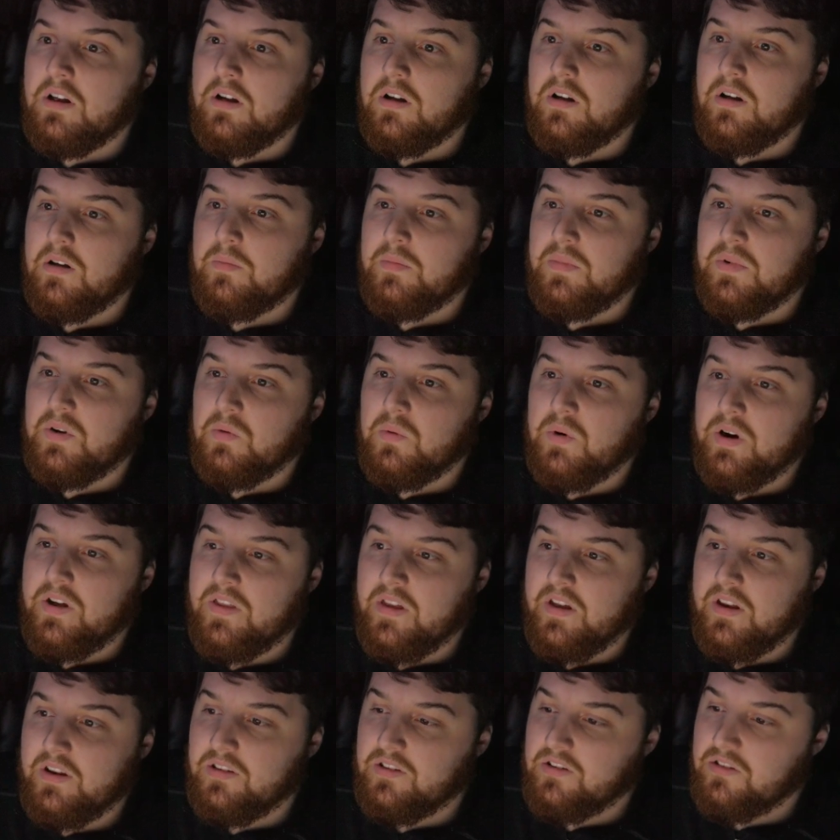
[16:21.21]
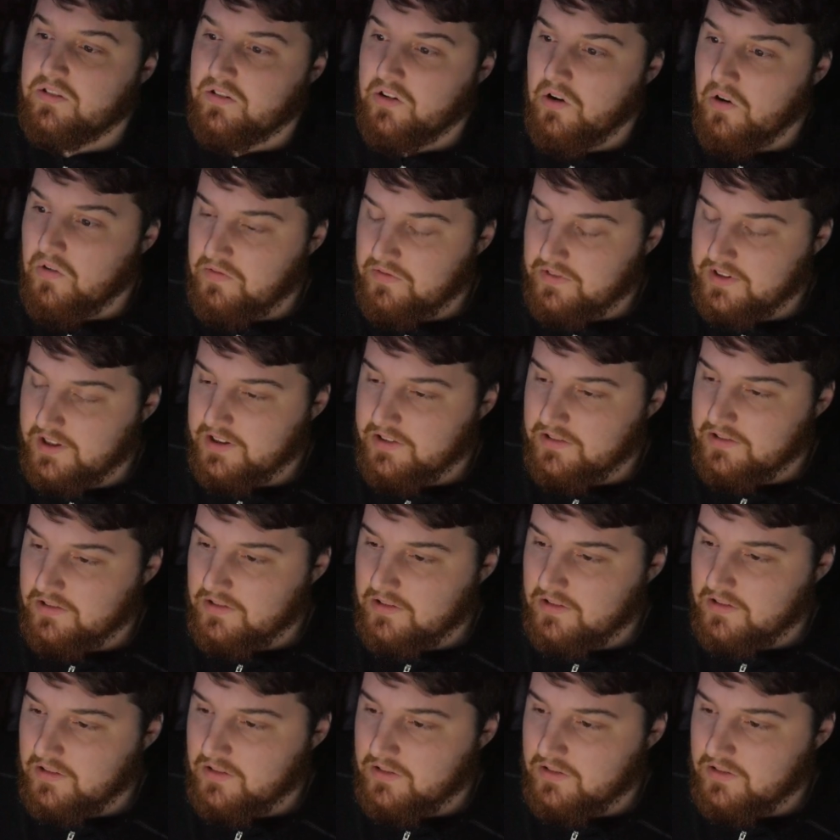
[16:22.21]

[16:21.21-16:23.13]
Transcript: in a way that is selfless,